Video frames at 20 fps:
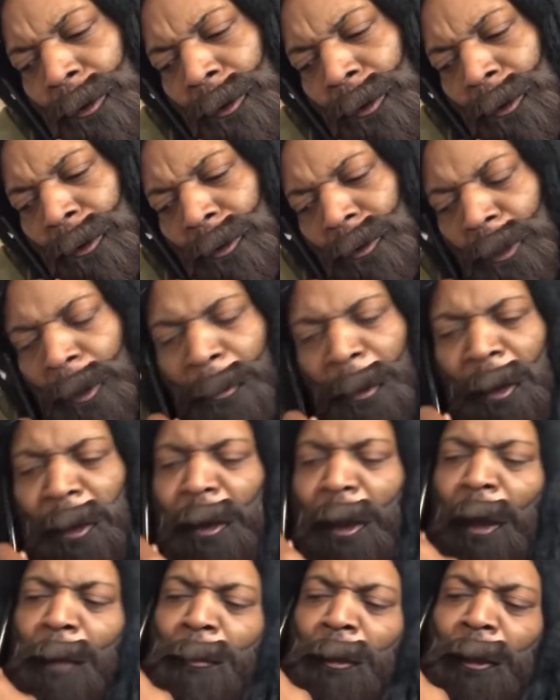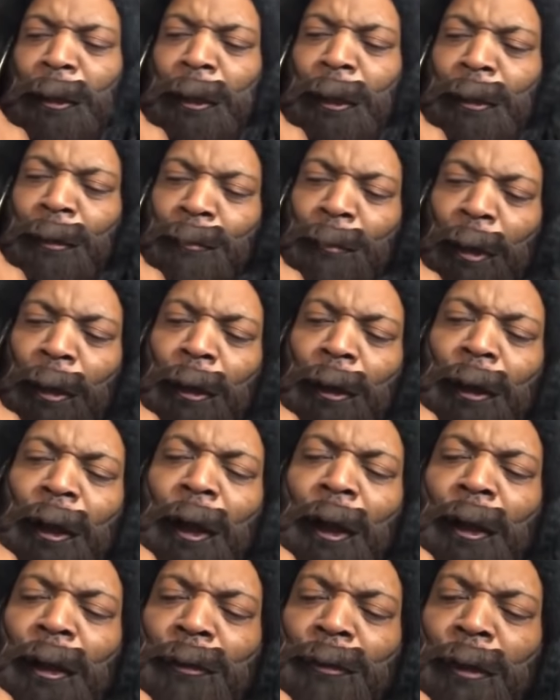Somebody there, I'm a gate. I'm going to
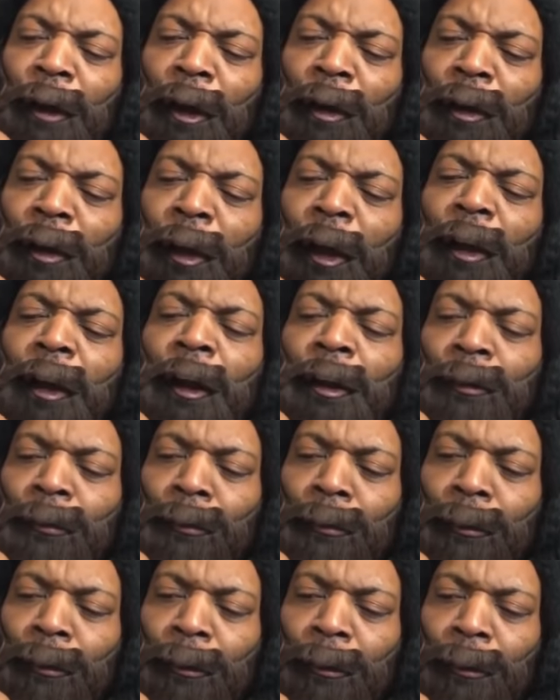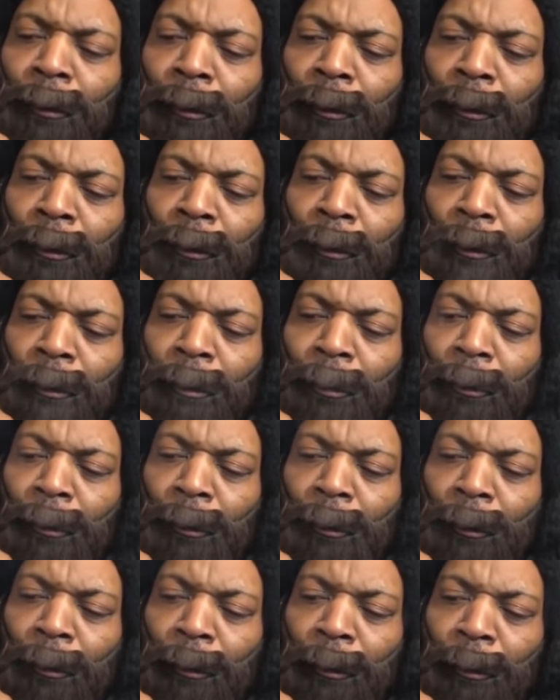call you forward. Hear
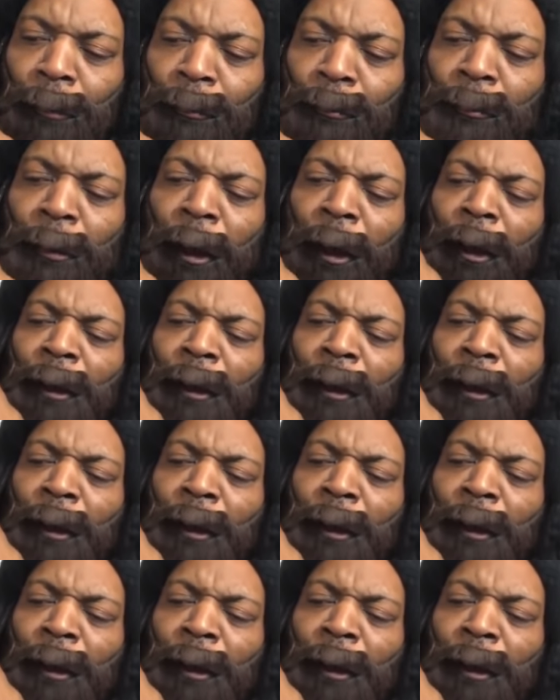that? Man.